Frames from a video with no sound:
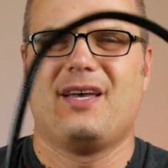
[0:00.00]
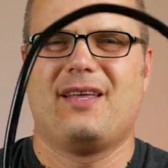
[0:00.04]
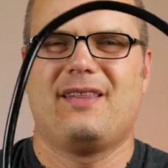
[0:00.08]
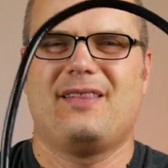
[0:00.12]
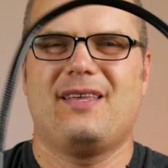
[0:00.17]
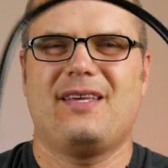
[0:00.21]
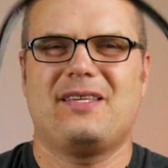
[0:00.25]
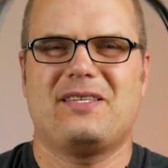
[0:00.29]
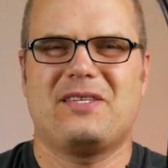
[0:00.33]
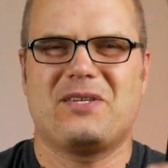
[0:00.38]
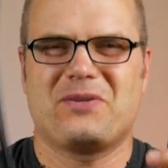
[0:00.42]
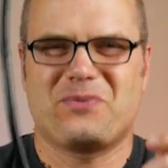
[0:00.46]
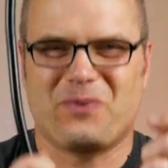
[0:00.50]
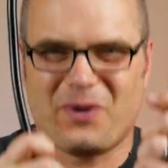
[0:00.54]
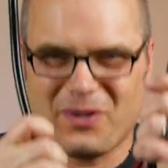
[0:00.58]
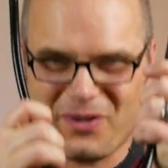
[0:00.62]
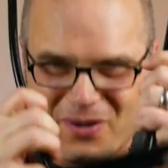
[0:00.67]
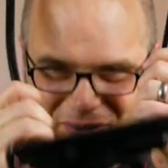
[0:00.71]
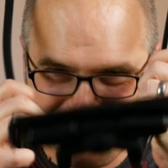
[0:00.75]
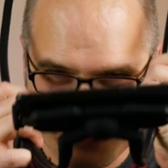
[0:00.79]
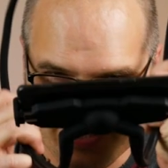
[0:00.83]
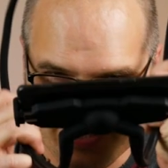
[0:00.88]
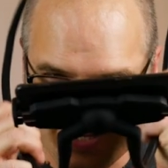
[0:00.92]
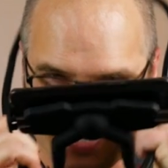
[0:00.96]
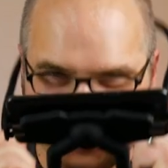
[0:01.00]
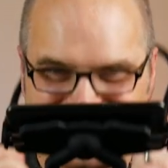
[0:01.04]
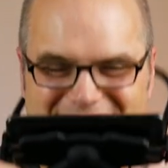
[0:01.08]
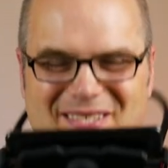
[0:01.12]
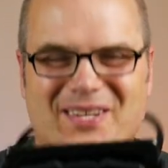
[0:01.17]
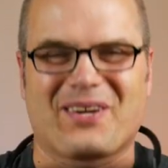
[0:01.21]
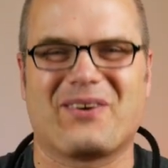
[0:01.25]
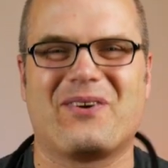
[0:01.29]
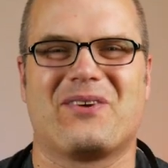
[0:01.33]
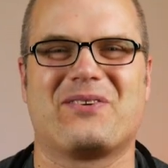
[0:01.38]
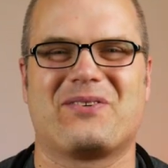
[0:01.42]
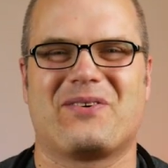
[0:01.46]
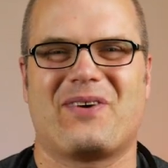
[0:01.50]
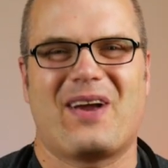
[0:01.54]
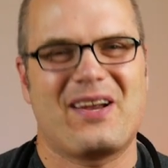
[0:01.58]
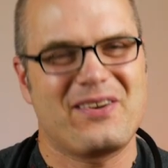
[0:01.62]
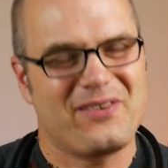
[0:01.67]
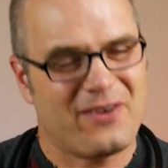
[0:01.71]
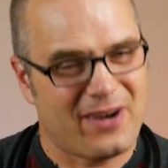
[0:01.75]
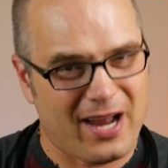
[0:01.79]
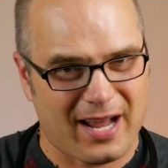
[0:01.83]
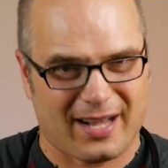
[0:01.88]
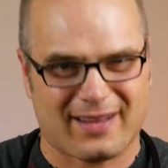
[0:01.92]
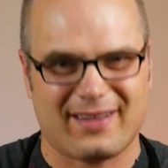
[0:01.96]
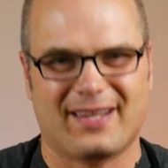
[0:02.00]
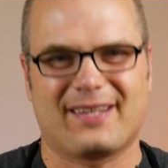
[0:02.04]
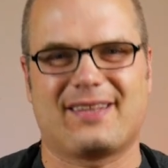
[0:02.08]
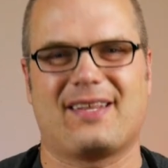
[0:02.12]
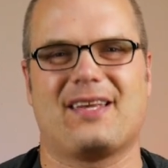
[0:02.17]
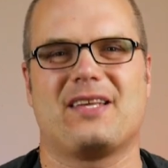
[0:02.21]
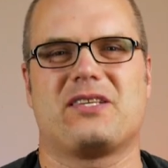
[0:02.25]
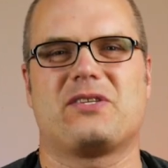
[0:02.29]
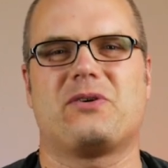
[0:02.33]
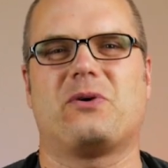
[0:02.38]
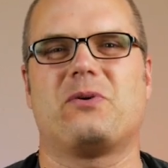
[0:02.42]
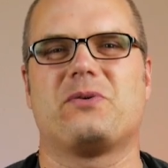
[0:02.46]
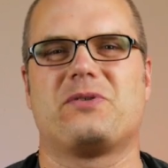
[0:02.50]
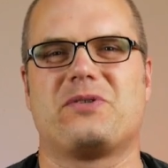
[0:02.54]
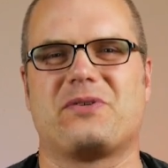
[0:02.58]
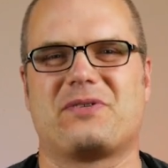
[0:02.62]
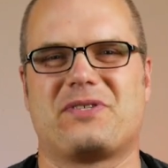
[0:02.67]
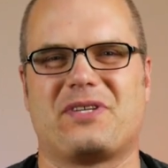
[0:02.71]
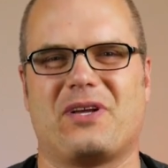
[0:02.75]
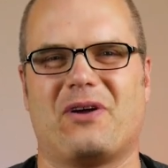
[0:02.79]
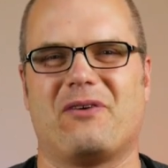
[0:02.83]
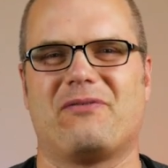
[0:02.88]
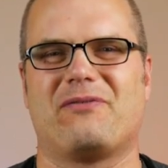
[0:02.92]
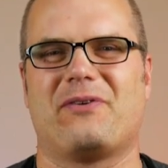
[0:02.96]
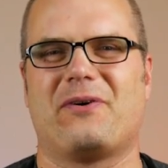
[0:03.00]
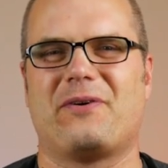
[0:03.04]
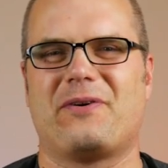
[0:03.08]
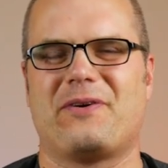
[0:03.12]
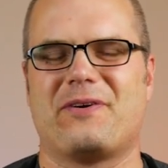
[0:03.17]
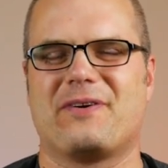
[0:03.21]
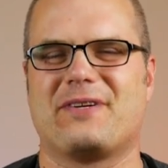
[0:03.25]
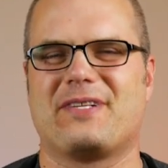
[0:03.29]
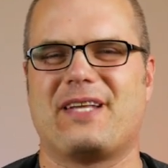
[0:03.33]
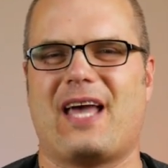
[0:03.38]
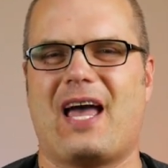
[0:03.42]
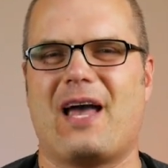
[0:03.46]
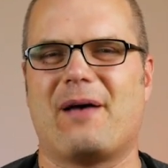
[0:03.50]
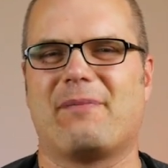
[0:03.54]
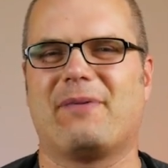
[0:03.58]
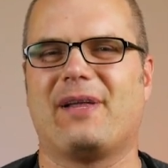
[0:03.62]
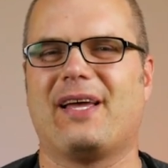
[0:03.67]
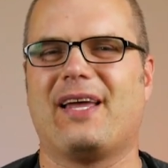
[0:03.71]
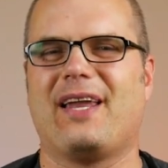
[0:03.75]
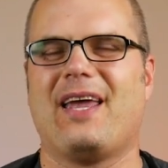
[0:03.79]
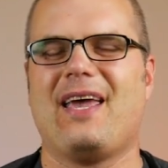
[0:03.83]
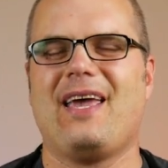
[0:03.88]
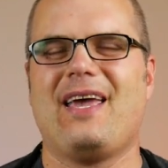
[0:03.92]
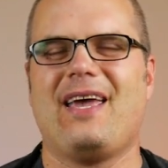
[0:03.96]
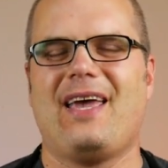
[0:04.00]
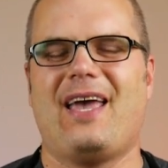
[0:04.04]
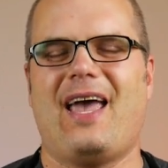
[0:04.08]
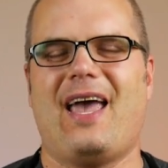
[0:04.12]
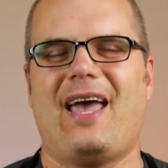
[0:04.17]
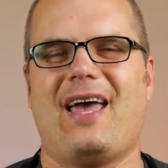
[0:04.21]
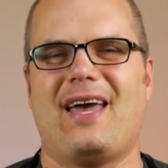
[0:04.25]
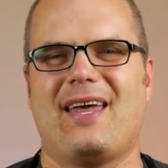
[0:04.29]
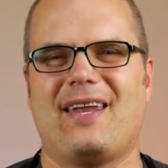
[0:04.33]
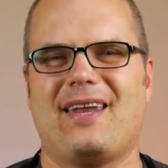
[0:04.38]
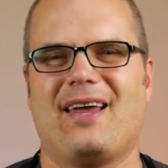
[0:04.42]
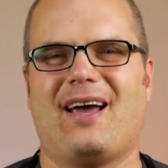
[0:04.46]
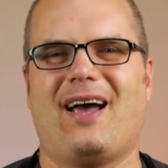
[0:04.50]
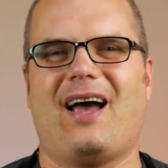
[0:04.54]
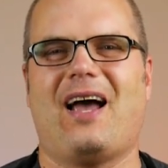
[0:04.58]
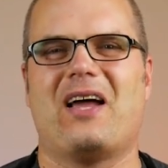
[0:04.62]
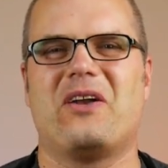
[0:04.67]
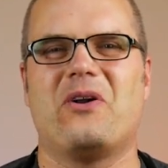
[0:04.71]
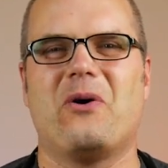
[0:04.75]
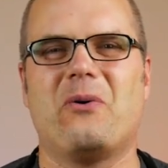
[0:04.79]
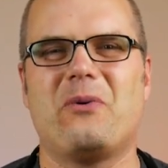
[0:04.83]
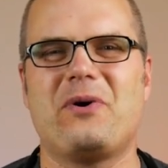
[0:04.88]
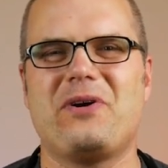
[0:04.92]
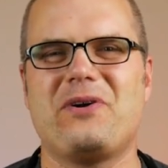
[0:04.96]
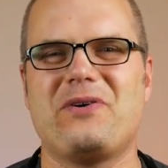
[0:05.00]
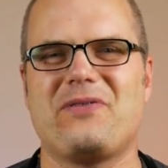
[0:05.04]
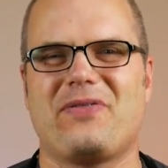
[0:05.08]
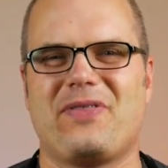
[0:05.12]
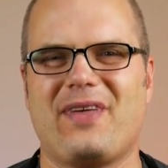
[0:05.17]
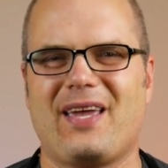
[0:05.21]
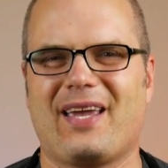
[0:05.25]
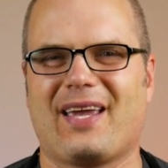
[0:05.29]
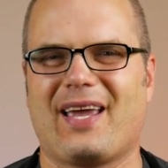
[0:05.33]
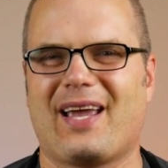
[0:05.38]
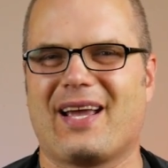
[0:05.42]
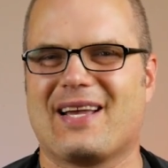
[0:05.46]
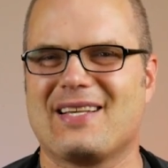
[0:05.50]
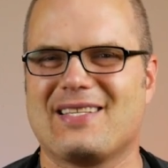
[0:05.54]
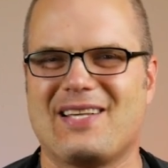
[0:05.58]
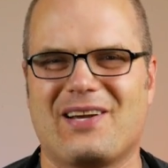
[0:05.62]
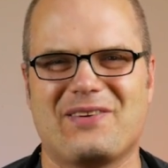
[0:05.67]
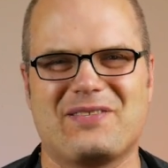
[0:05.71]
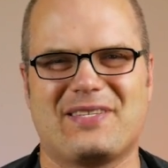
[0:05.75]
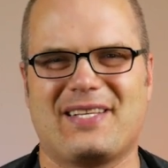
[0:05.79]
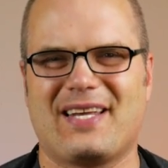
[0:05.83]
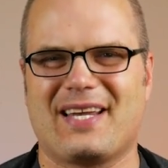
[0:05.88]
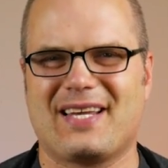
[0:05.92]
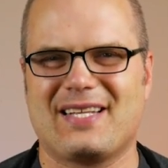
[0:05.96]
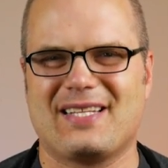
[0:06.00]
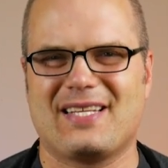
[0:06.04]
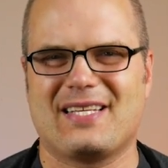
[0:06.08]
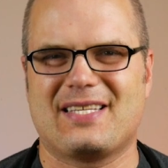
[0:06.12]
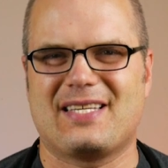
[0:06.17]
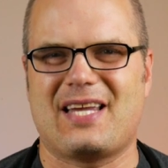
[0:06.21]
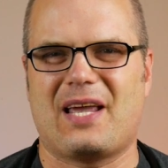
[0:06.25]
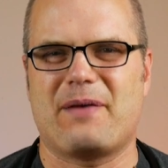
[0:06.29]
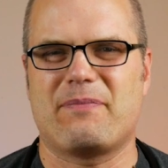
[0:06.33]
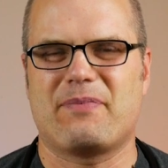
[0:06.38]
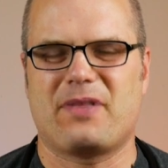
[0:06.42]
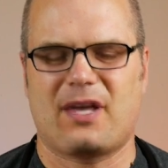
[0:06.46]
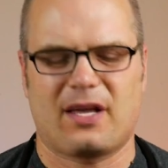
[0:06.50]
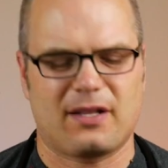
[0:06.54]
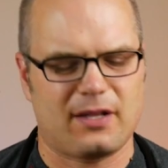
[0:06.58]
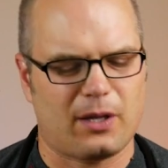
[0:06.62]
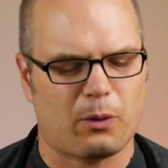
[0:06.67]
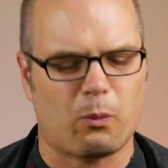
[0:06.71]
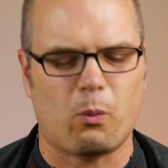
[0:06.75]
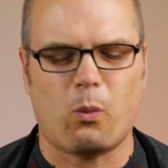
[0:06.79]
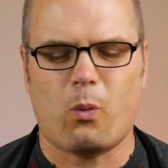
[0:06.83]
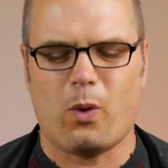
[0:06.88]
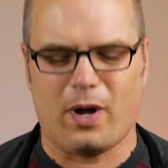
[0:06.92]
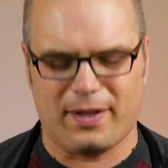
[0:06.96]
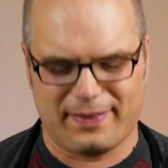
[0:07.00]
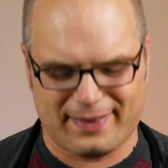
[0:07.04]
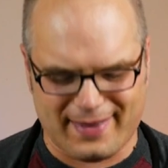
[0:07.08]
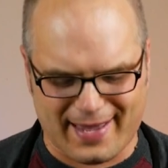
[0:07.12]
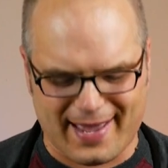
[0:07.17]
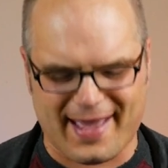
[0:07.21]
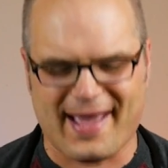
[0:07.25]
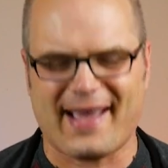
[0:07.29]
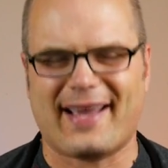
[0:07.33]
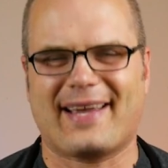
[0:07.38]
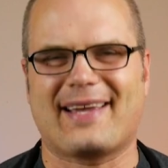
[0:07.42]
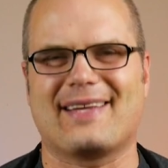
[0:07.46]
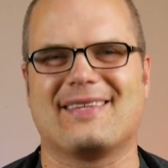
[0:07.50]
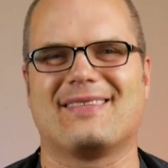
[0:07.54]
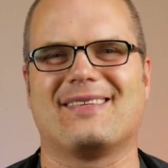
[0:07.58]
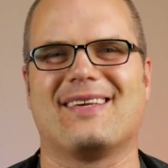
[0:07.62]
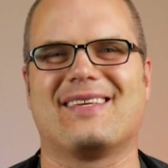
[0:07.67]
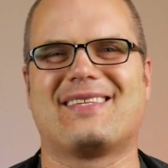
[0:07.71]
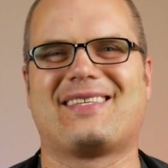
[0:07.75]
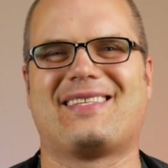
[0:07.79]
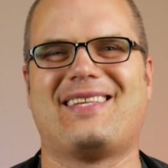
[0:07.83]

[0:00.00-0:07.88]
This is one of those things that goes around your neck like this, holds your cell phone or your tablet, and I know what you're thinking because I was thinking the same thing like, what the heck is this